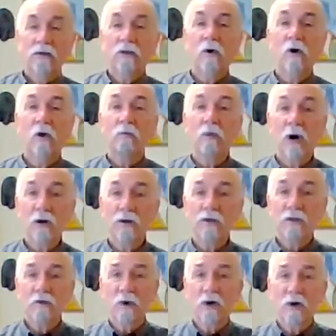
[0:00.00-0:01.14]
It's called
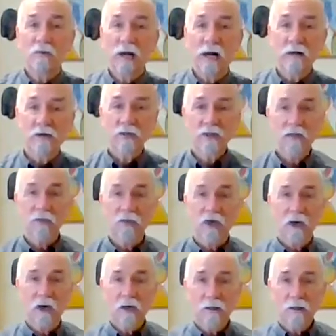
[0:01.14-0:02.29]
marching while bouncing a
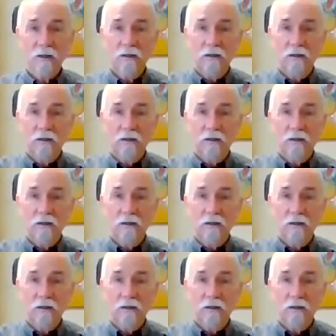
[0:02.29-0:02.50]
ball.